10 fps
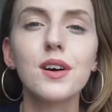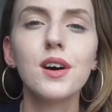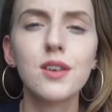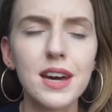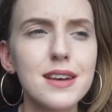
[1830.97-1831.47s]

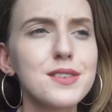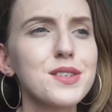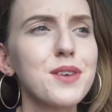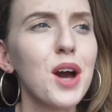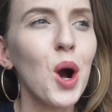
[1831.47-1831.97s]
Okay,
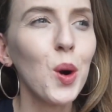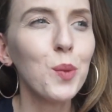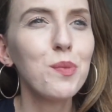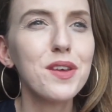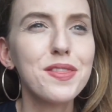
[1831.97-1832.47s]
so I
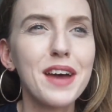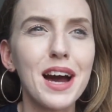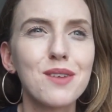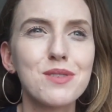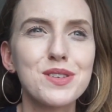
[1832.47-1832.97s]
hope that
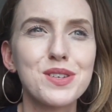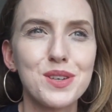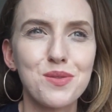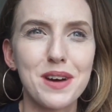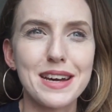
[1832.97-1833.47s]
that was a
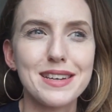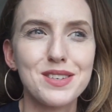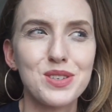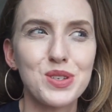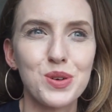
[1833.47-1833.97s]
good way
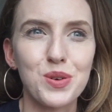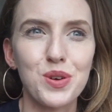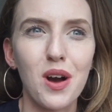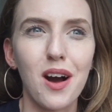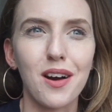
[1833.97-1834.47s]
to show
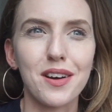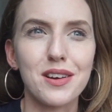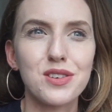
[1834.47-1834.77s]
you how